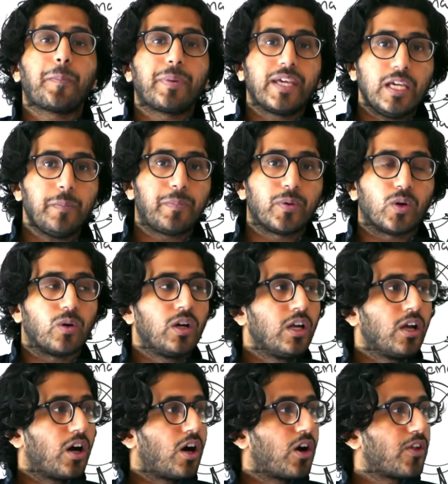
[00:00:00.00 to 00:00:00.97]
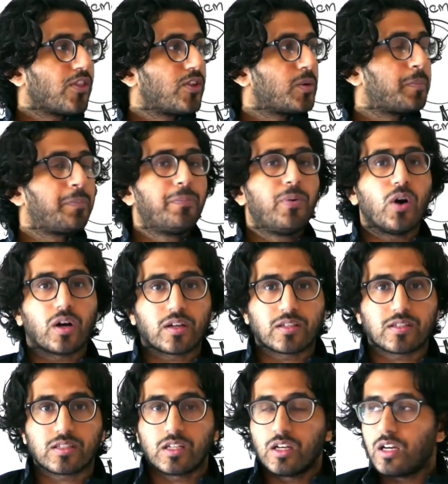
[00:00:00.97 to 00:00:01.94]
people, other
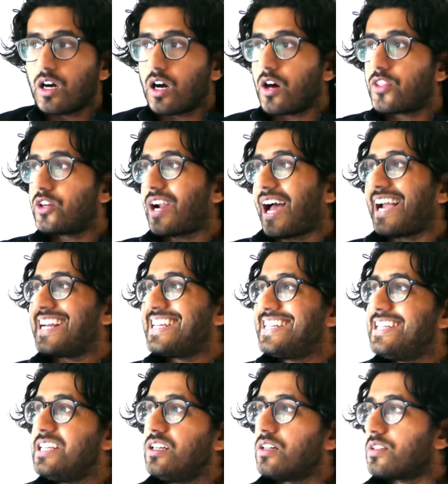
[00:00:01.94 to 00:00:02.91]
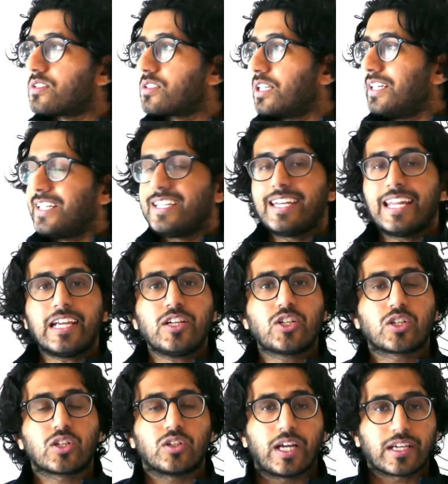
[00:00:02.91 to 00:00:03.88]
books, other ideas,
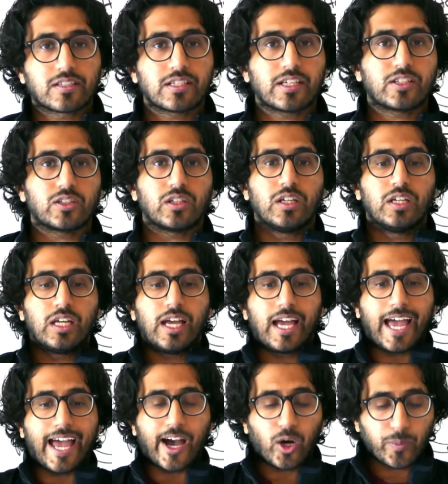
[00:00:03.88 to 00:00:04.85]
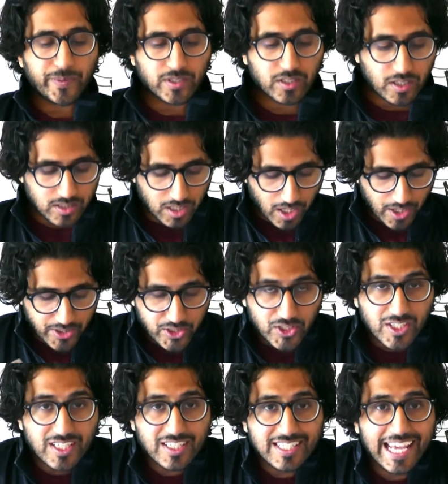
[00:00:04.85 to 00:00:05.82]
nature, etc., helps us
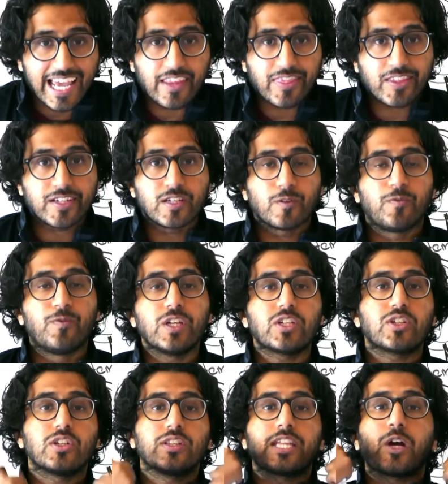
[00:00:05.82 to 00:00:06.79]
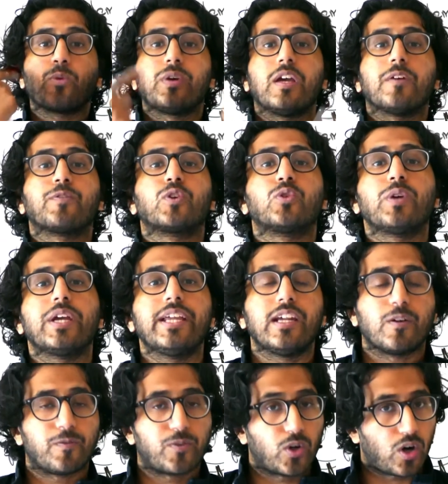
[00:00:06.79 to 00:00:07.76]
understand the division that we have
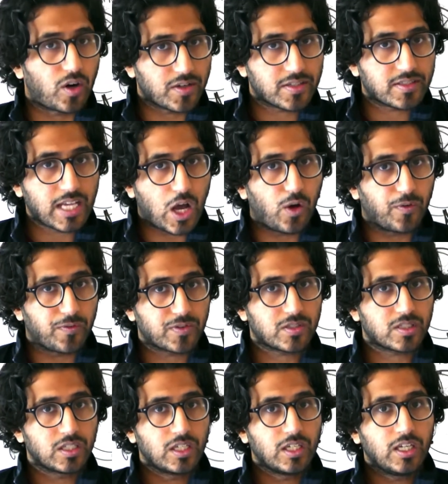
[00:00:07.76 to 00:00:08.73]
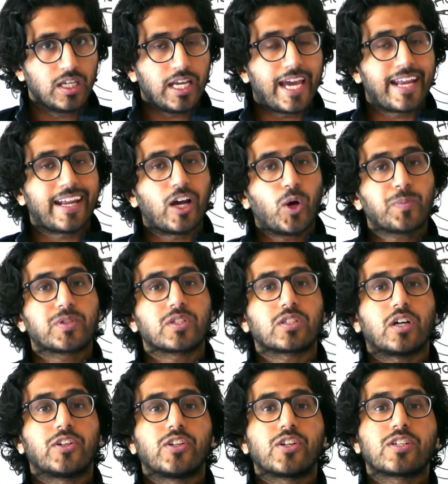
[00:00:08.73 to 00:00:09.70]
created for ourselves. And it helps
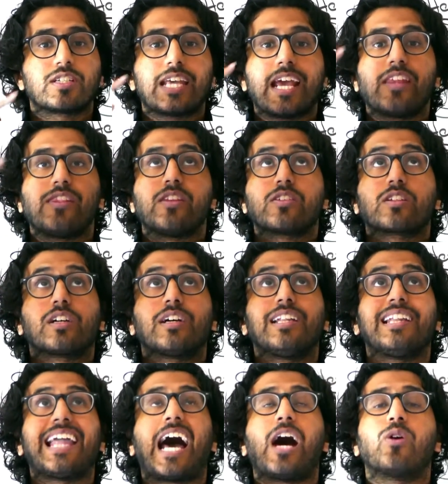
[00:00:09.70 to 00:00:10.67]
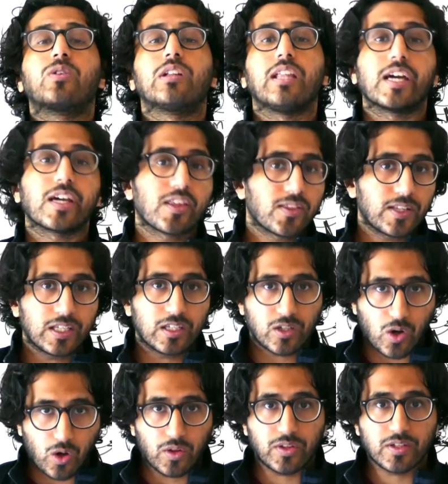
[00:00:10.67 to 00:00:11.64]
us understand this cloud-like
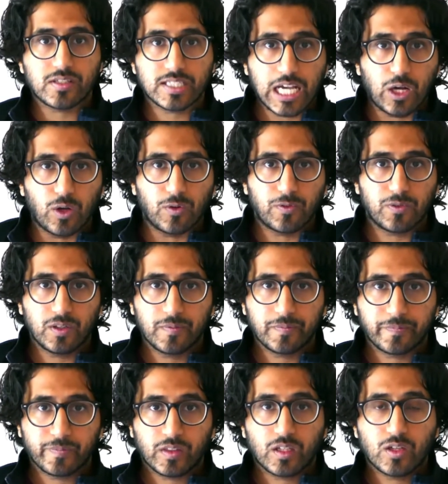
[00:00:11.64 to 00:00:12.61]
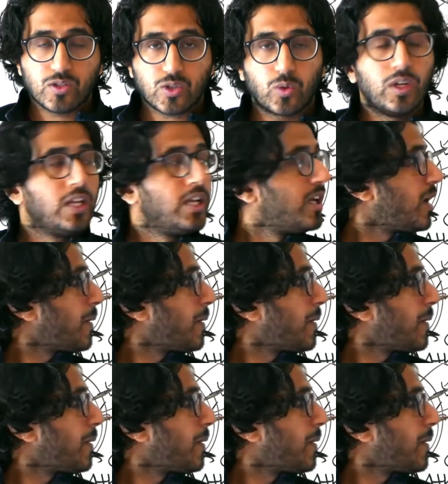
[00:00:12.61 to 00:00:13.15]
thing called the self. So